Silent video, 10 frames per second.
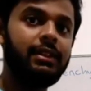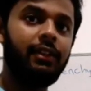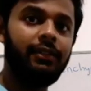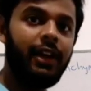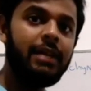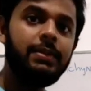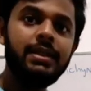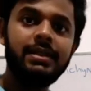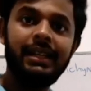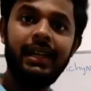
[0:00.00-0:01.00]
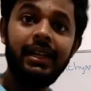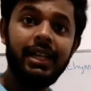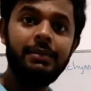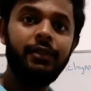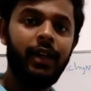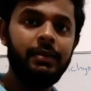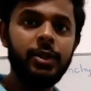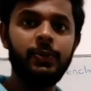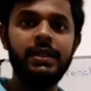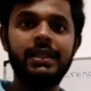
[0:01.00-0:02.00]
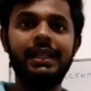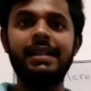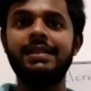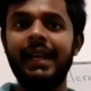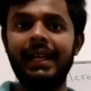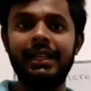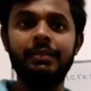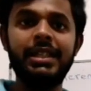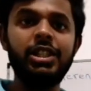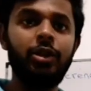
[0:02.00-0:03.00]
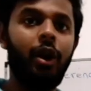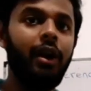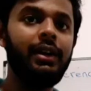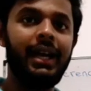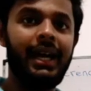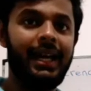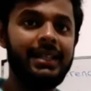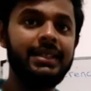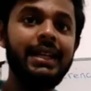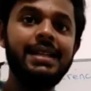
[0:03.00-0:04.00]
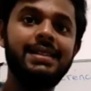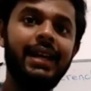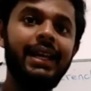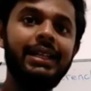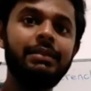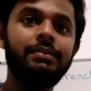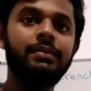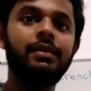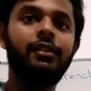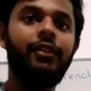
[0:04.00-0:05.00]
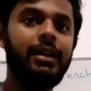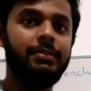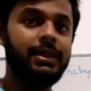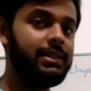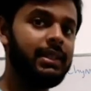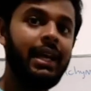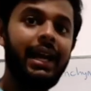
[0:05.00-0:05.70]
The fibers, sclerenchyma fibers present in xylem is called as xylem fibers,